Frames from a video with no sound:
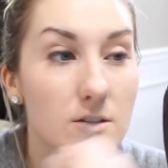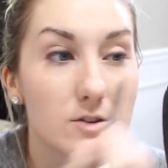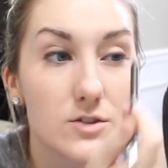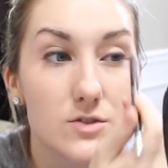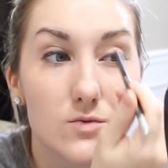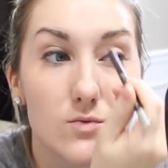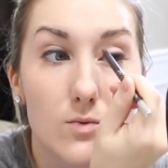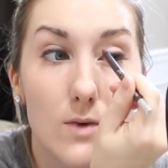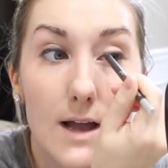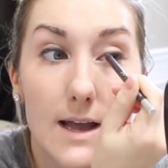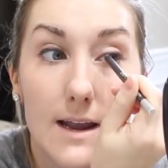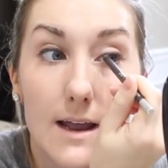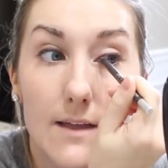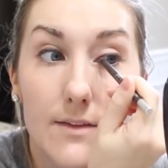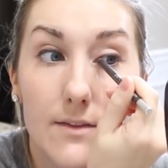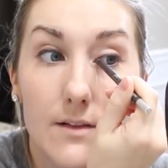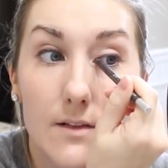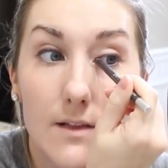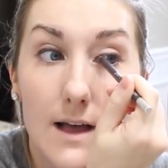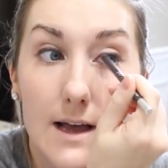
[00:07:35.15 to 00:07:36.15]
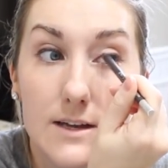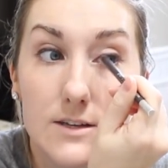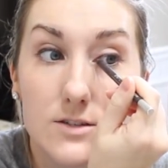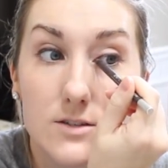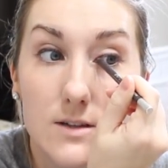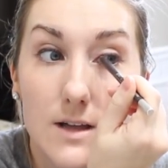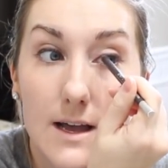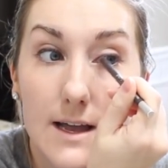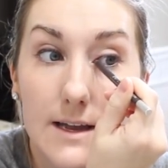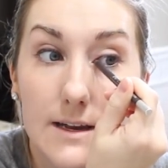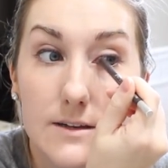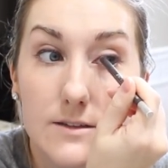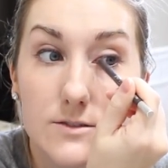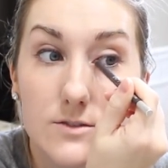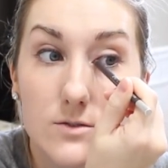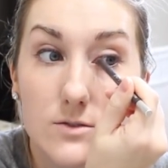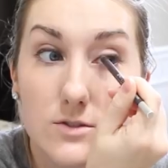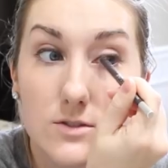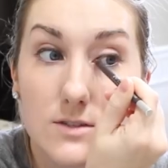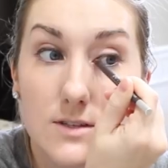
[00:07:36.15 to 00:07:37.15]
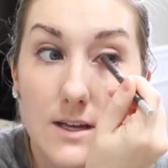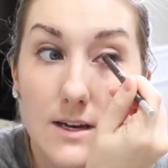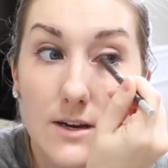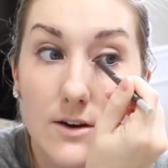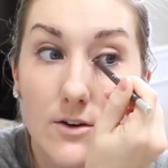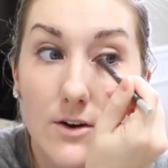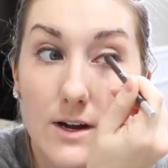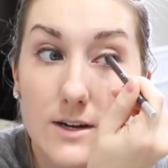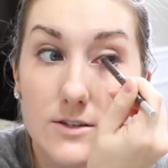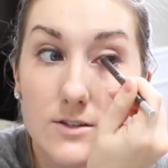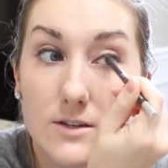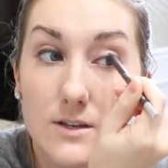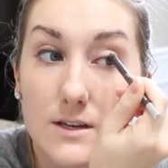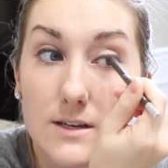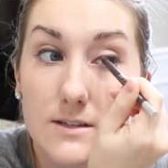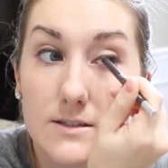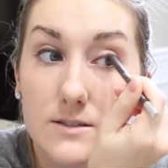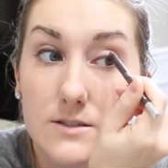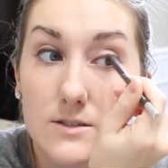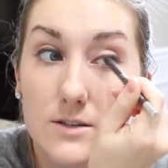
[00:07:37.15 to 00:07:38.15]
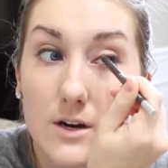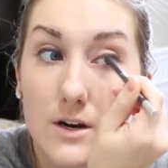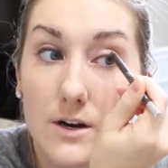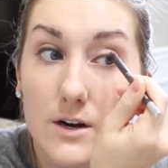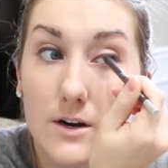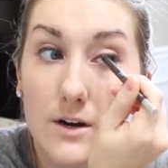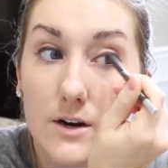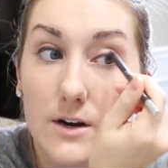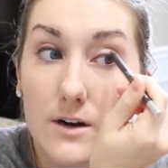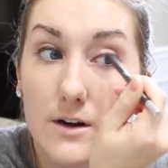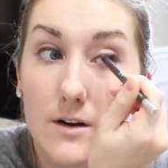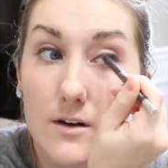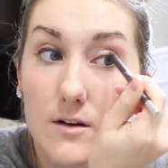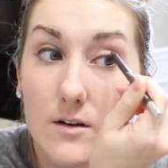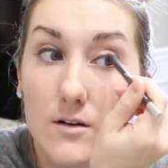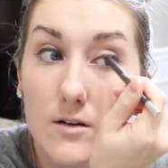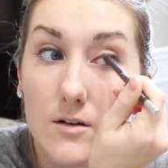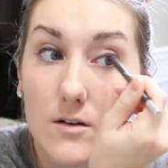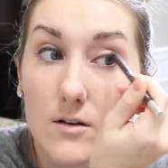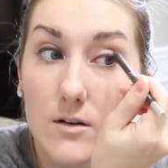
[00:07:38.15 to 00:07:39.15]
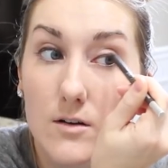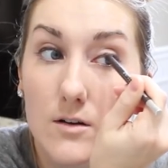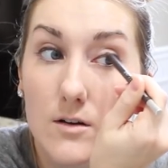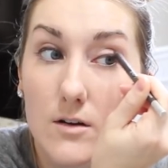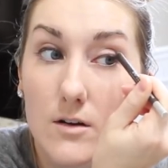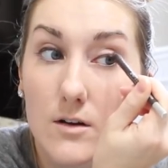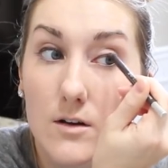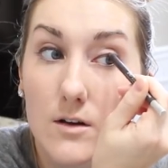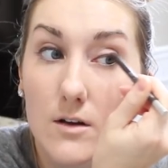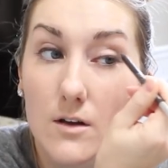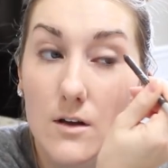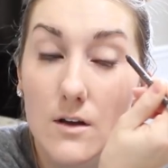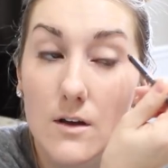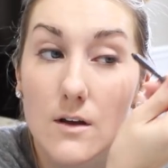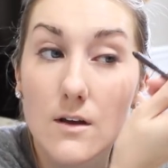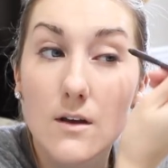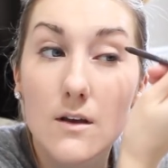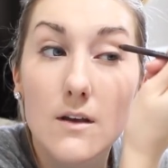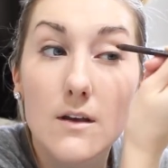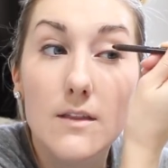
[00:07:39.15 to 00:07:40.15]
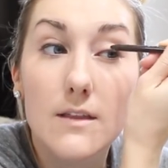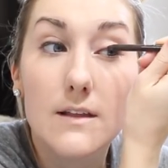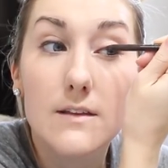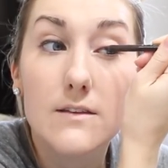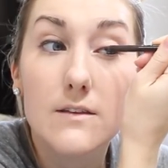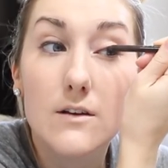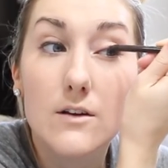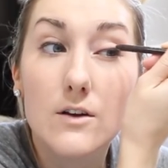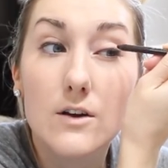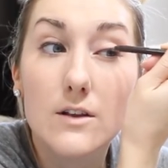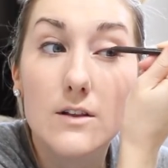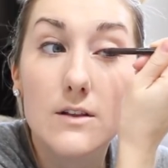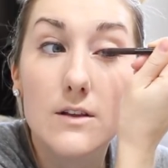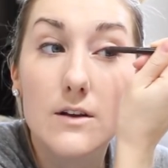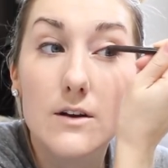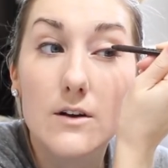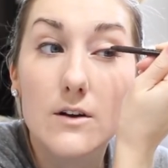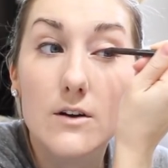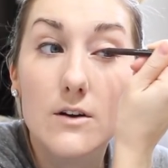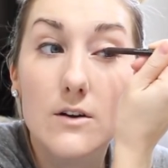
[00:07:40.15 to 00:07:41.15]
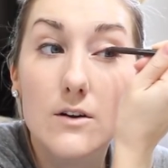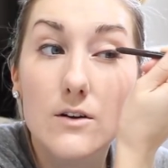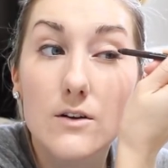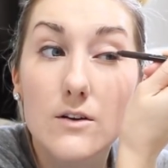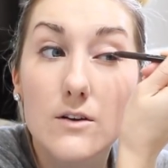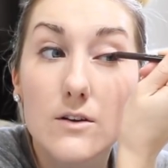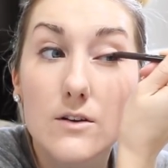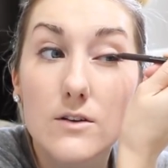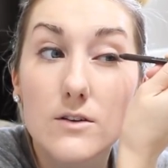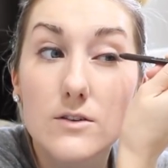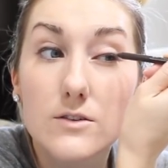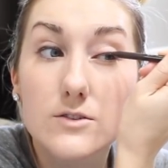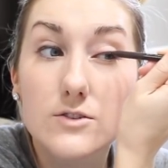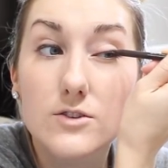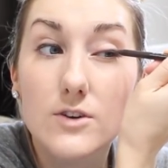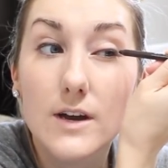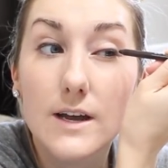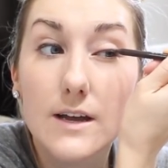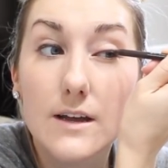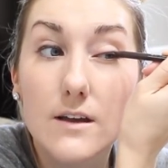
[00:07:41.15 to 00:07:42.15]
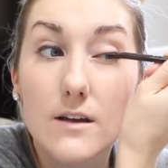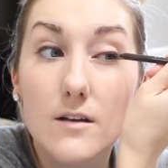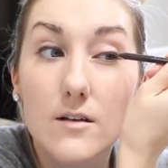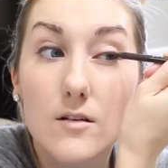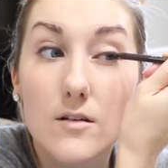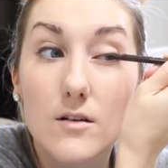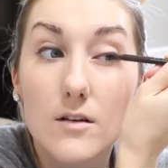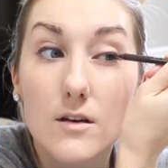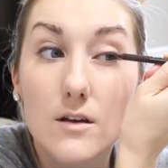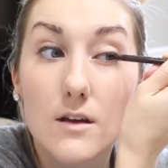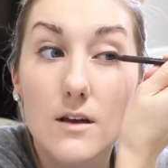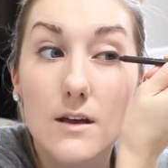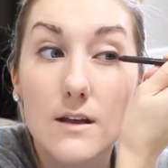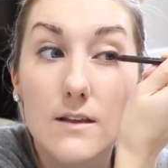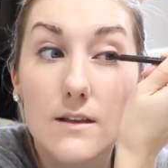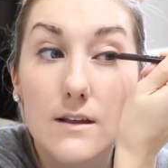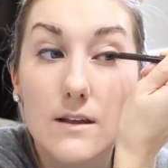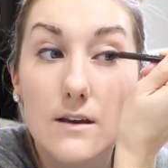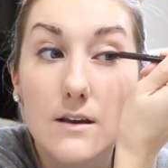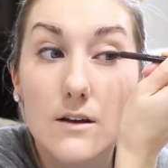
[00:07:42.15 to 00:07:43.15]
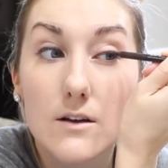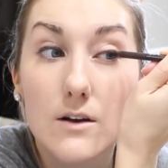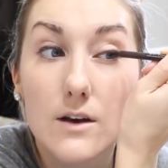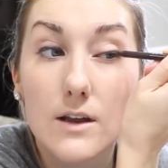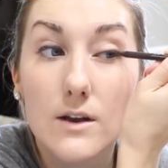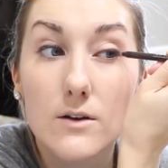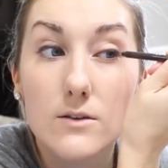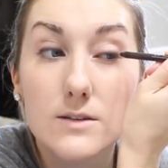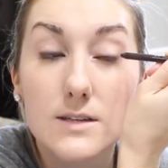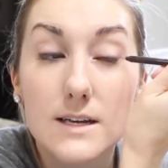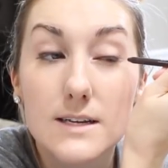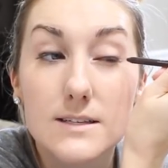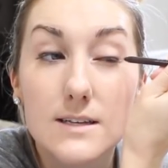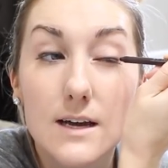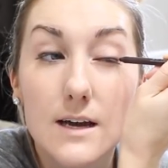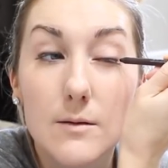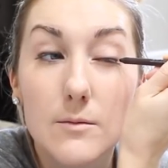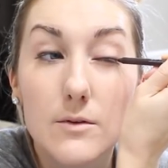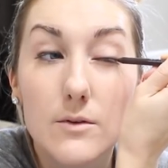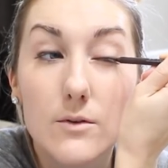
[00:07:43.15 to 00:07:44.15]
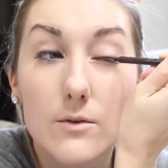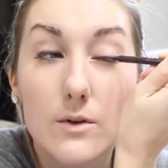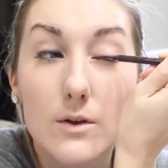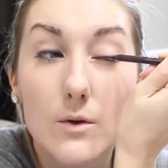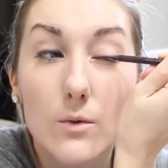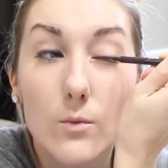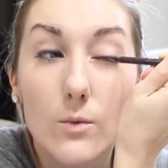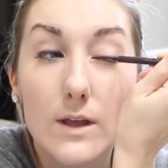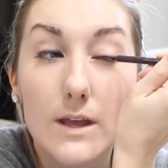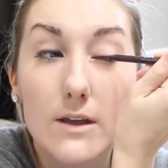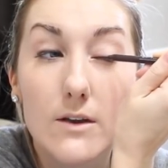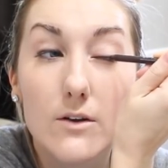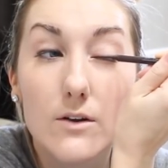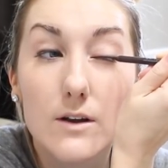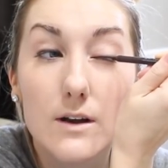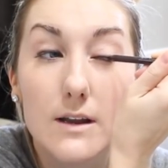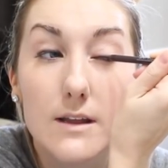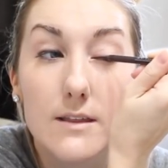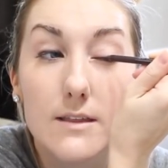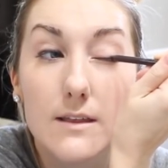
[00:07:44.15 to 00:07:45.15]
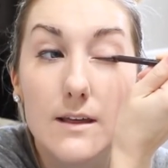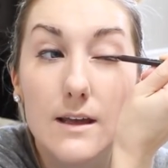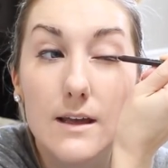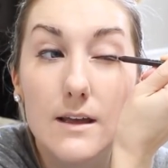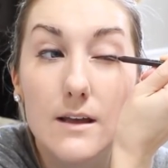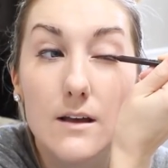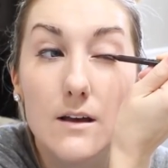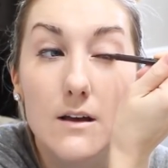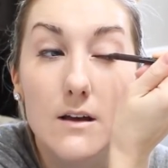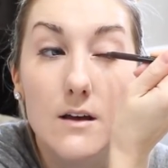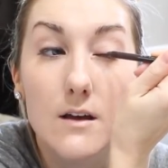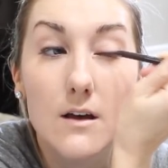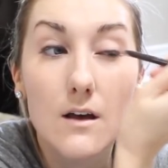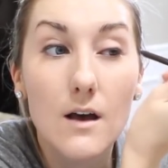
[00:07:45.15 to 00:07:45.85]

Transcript: just right at the lash line. So it just kind of gradually gets darker. That's a good little trick. And then, you know, I don't take time doing a wing or anything.